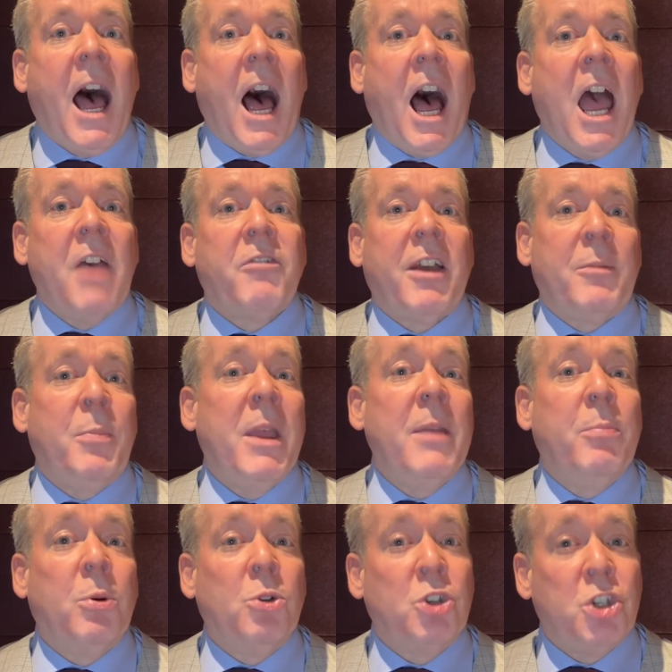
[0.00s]
I have had
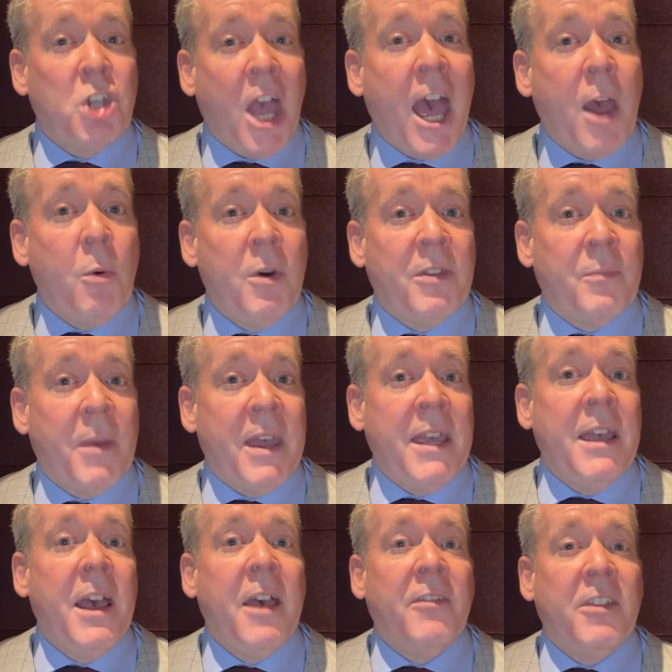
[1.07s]
people share with
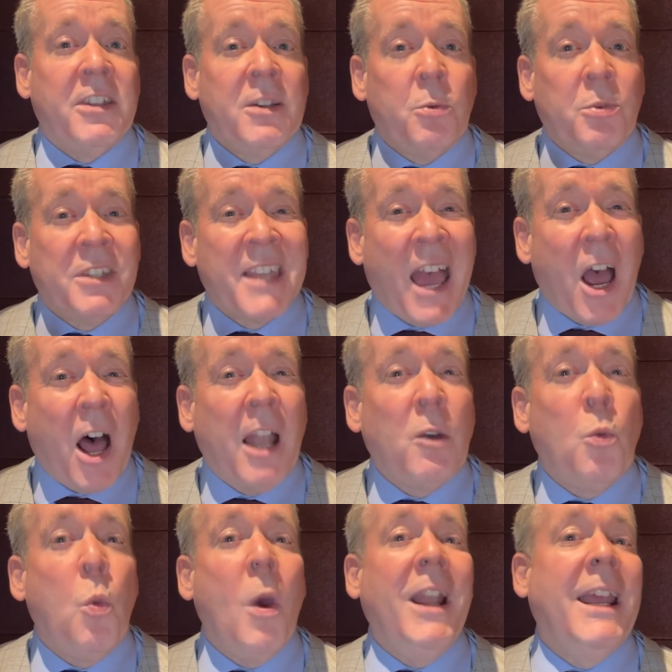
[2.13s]
me that it was their
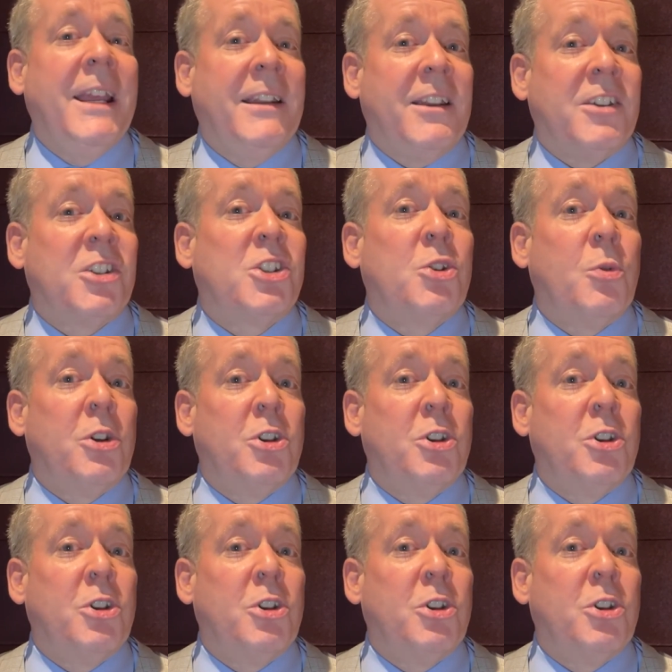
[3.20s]
unwillingness to